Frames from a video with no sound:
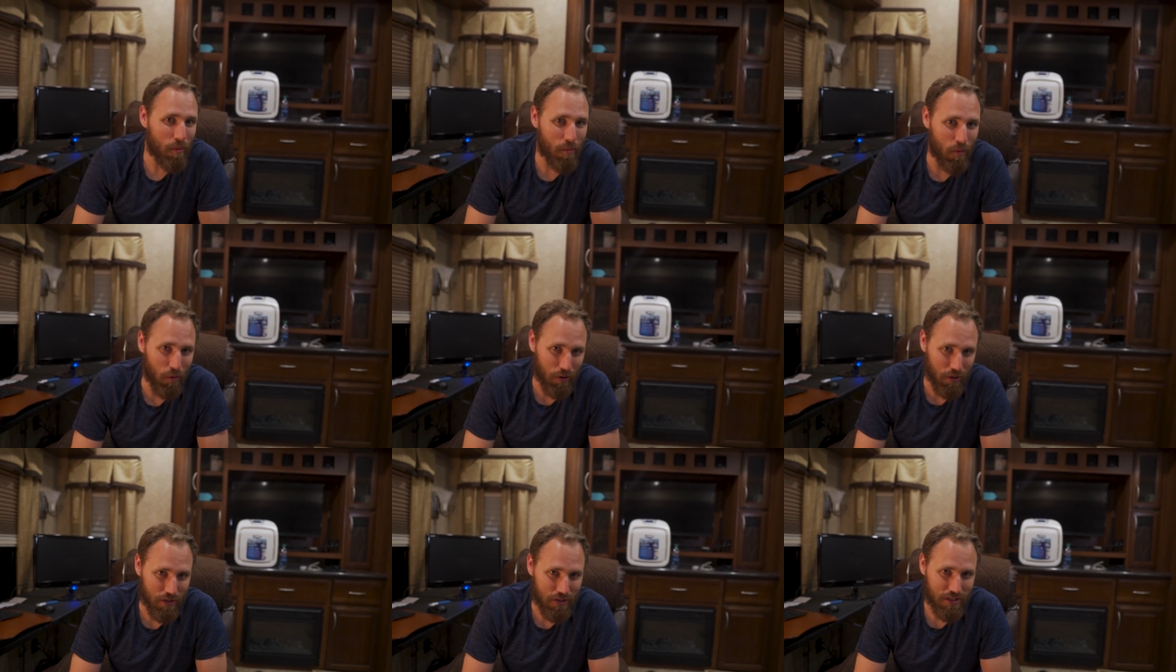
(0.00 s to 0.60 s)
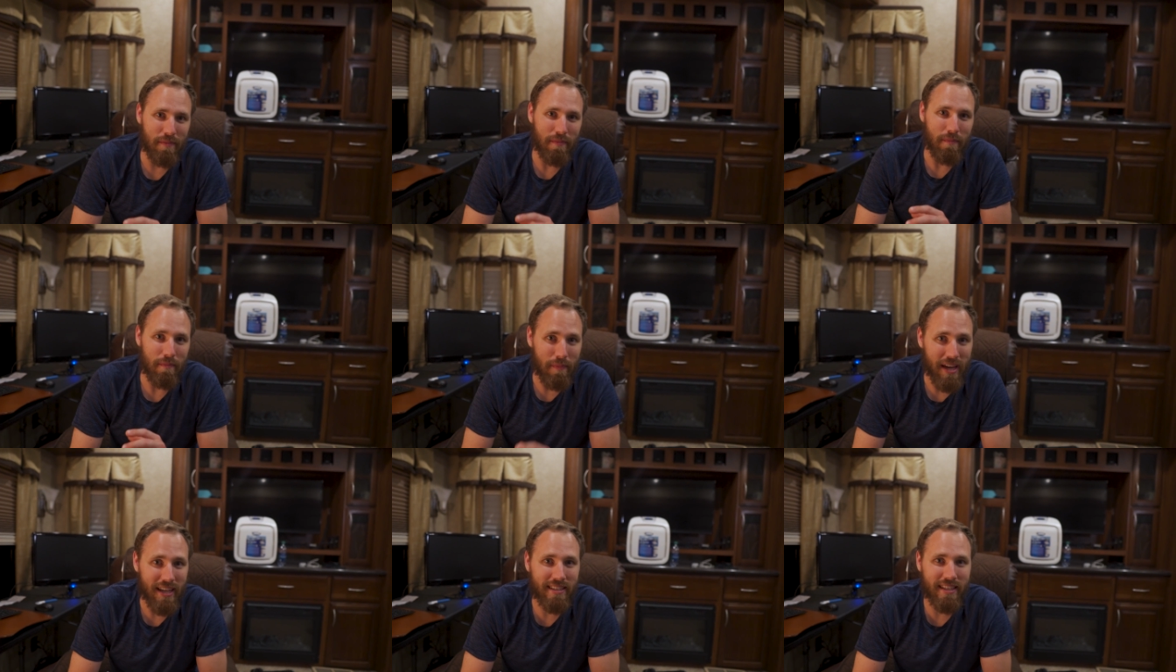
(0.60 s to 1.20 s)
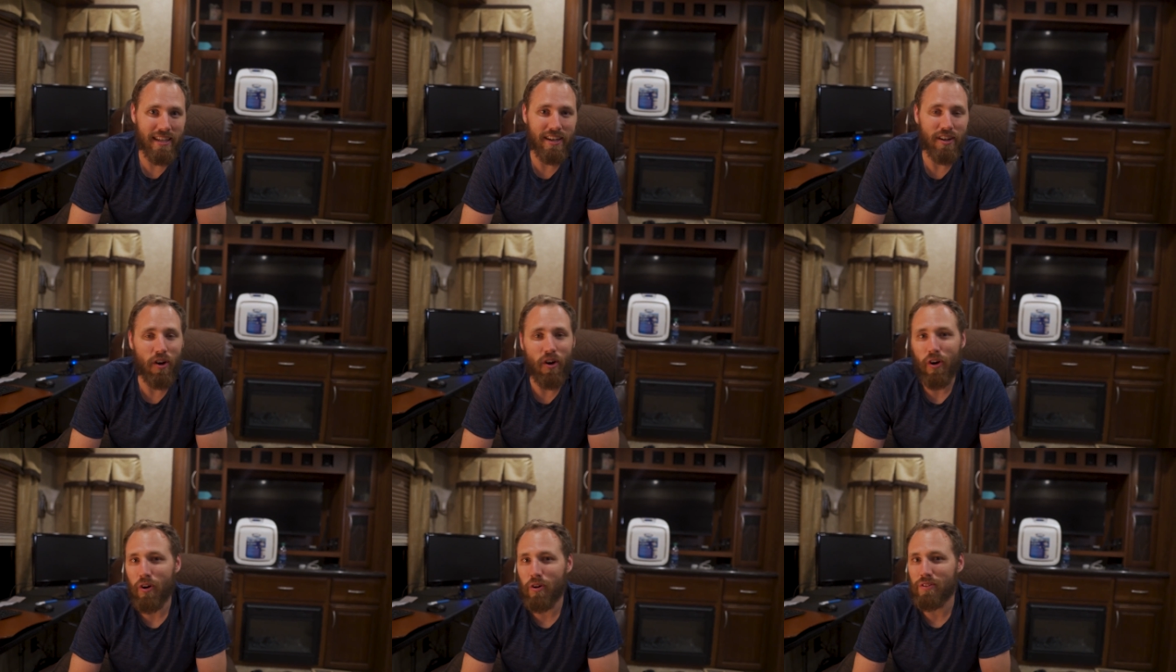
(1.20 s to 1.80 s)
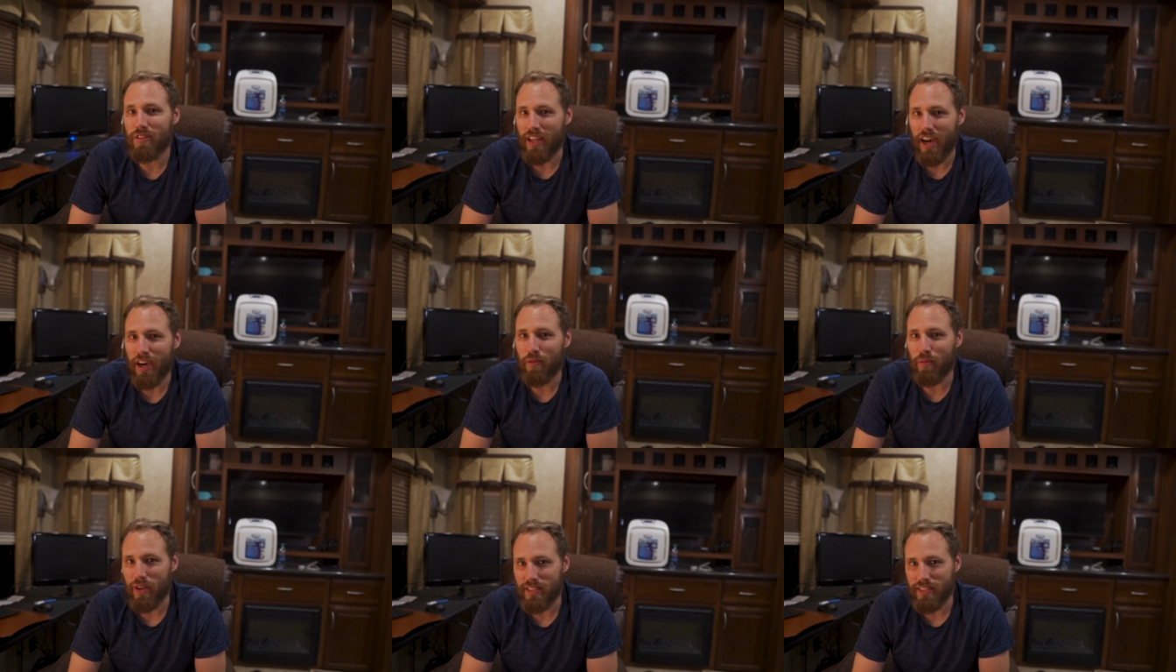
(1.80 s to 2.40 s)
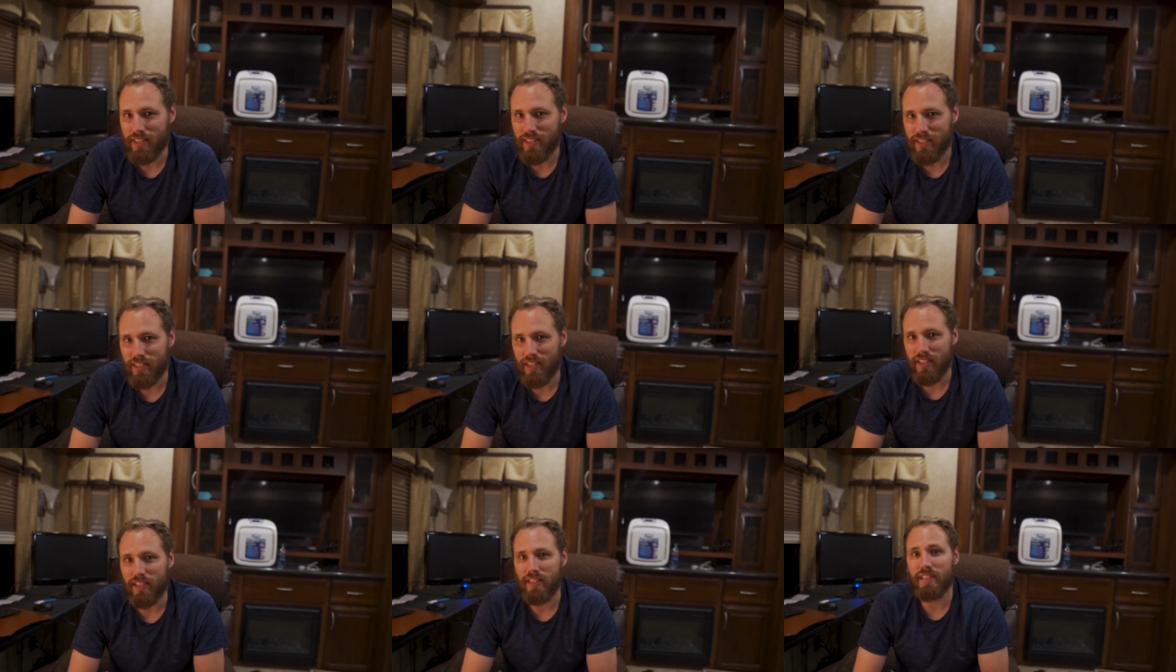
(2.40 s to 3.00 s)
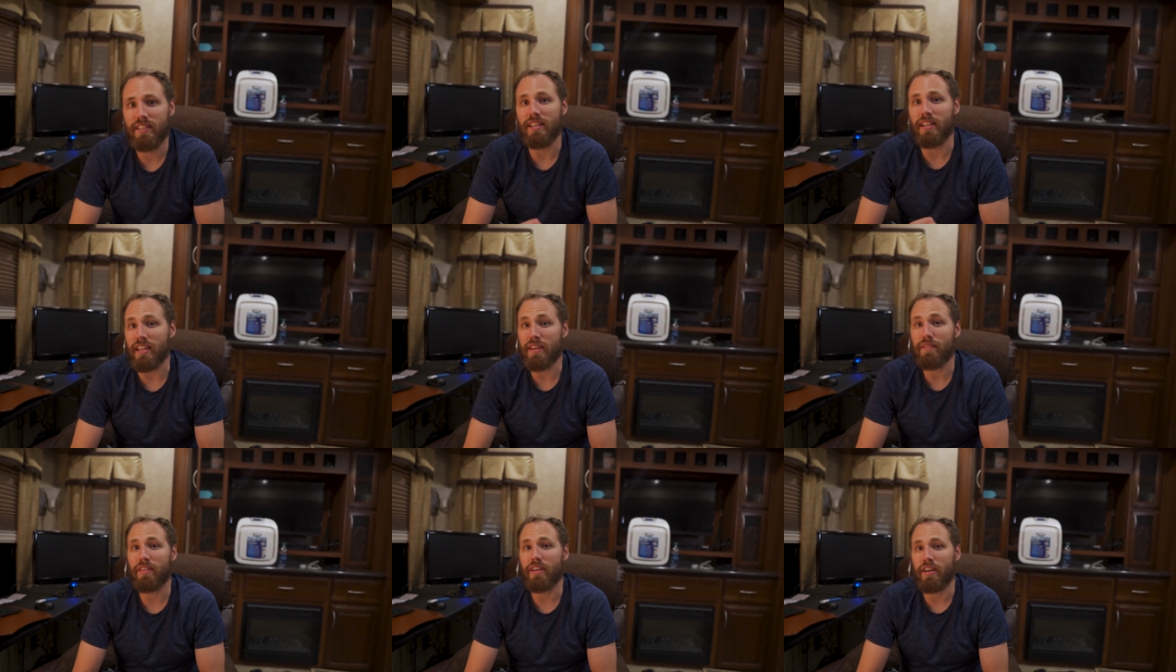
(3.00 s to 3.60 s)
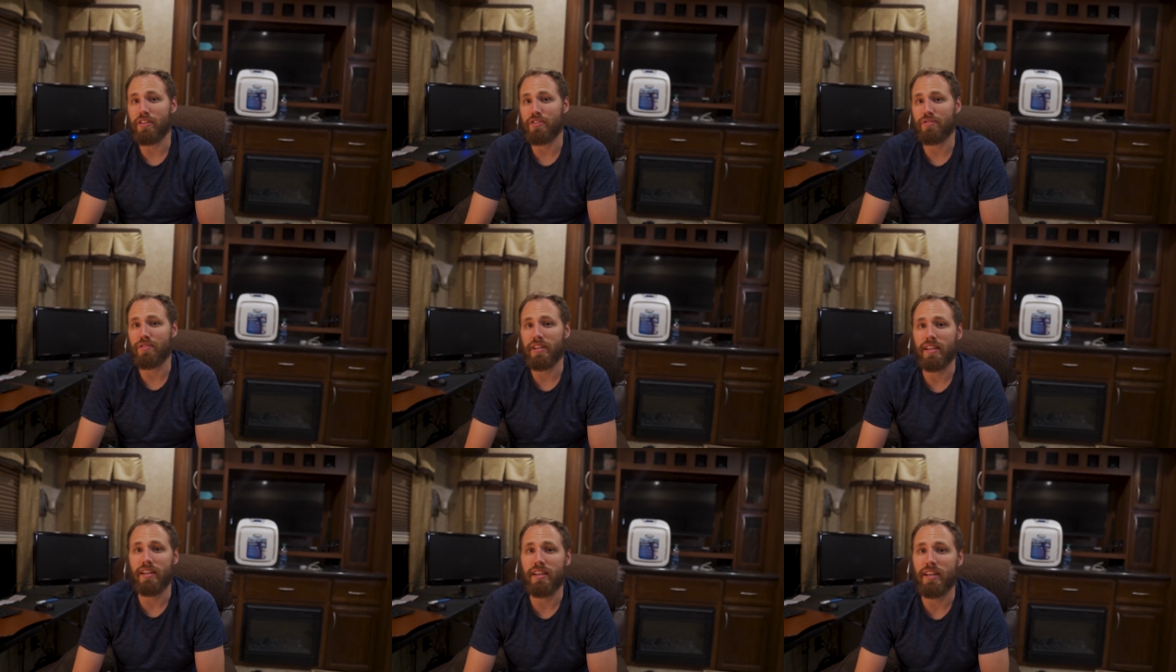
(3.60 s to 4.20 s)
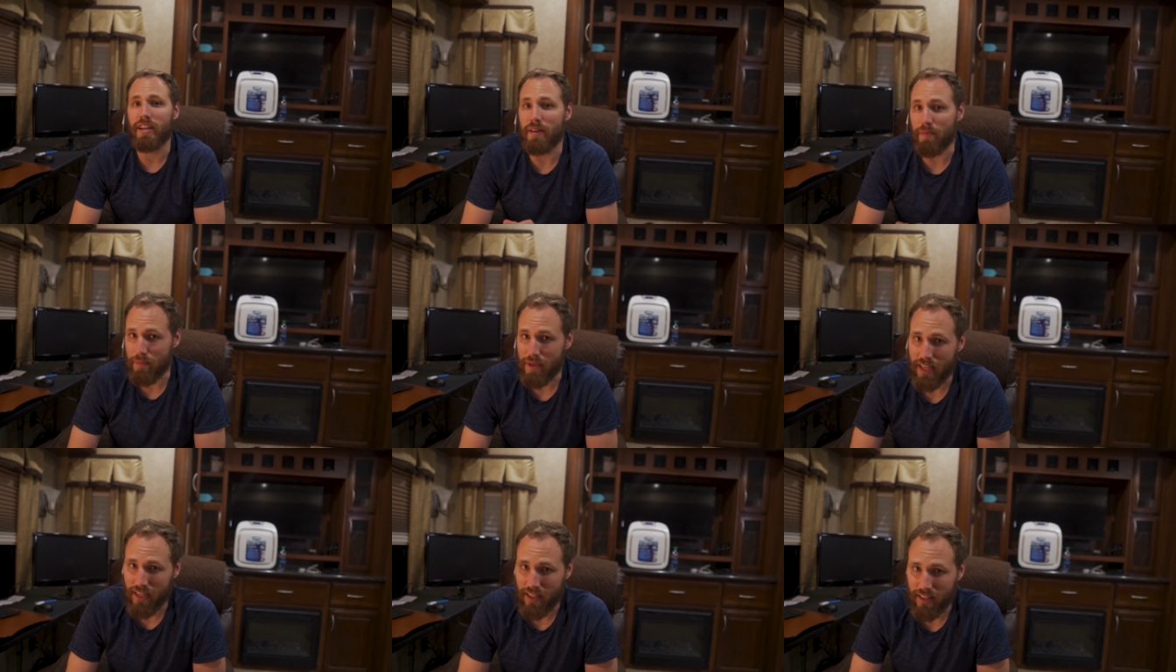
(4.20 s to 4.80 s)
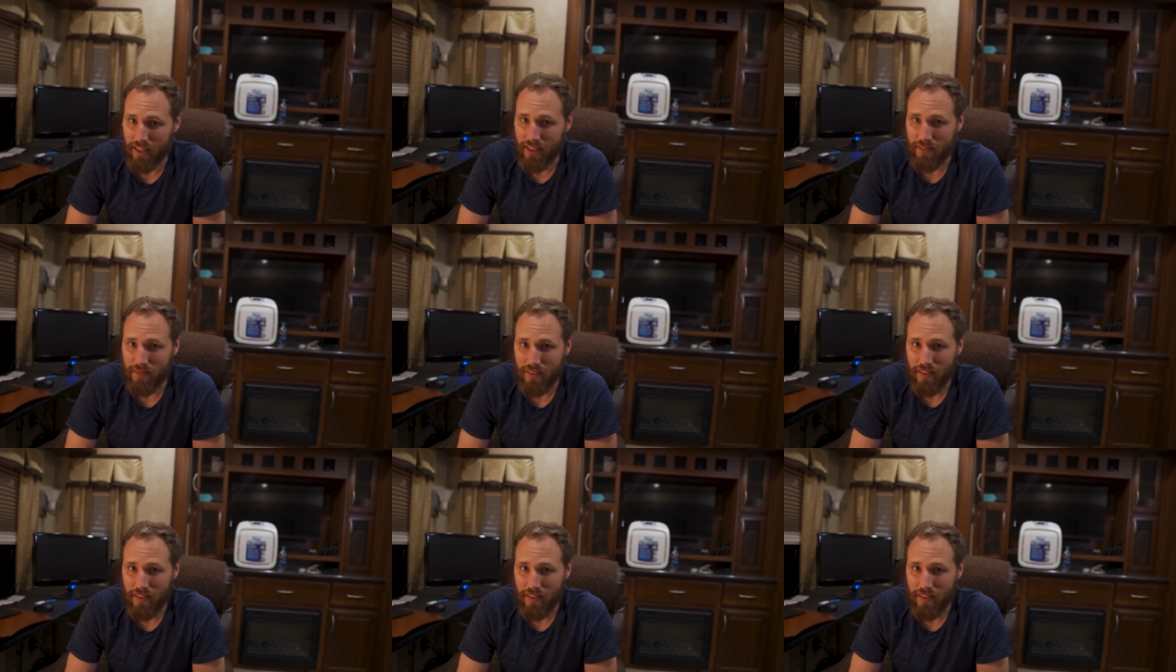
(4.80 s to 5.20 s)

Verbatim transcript: borders and mandated all non-residents to leave the country immediately. I